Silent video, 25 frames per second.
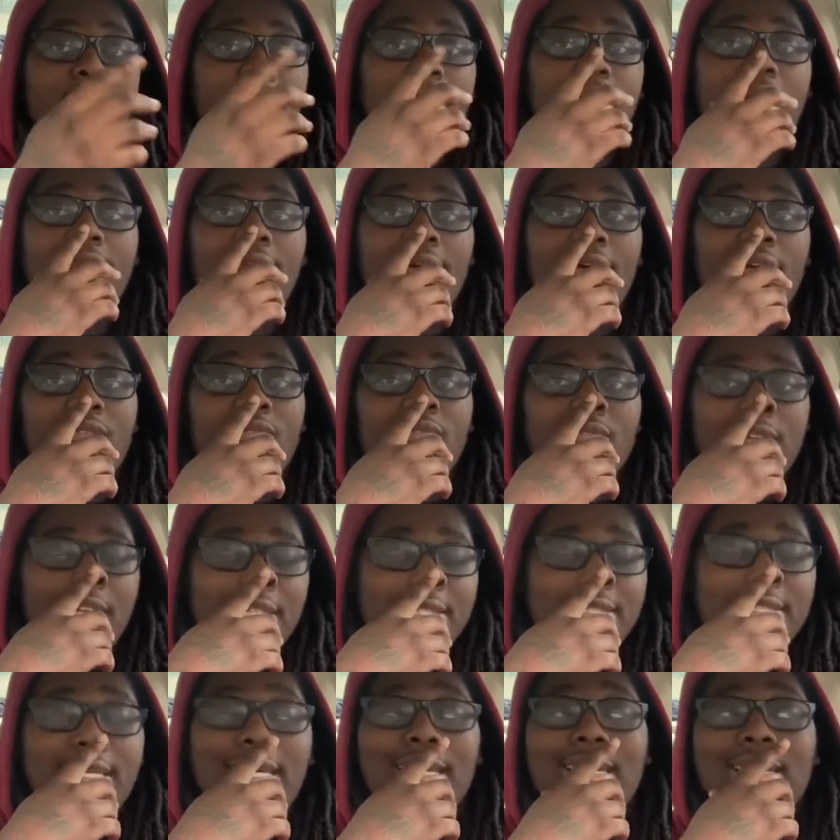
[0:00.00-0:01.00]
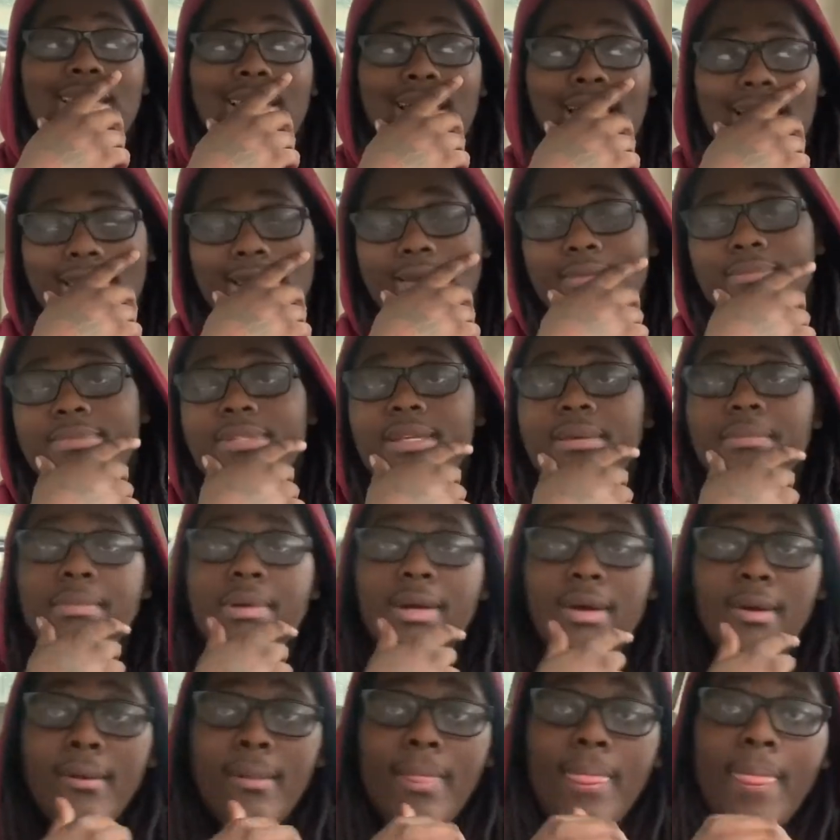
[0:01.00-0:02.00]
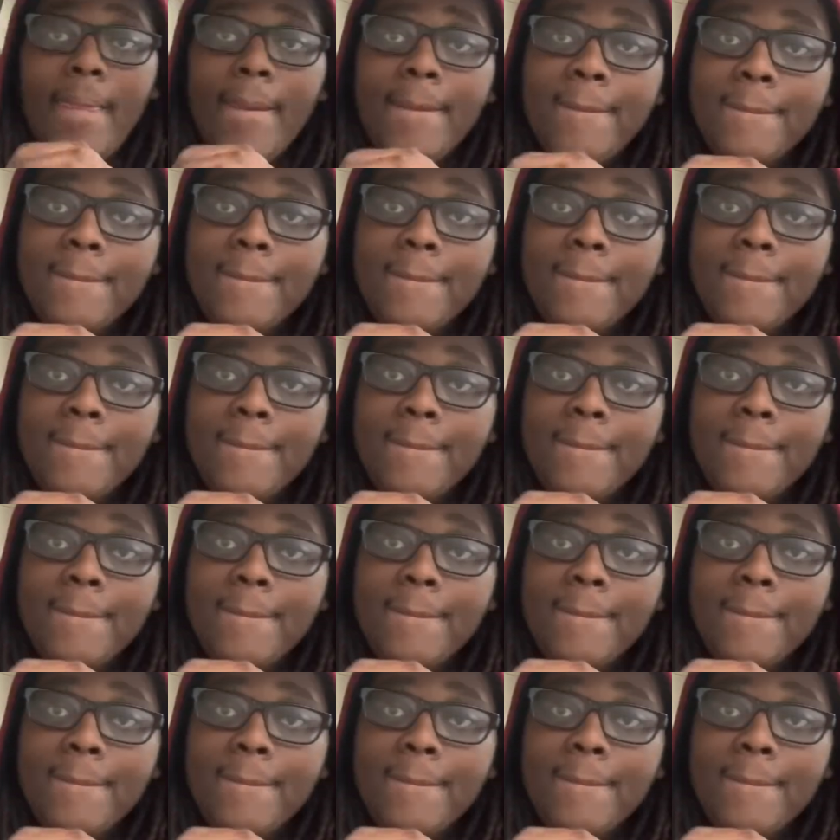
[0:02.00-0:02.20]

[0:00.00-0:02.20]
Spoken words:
in my life. When I say a lot, I'm talking about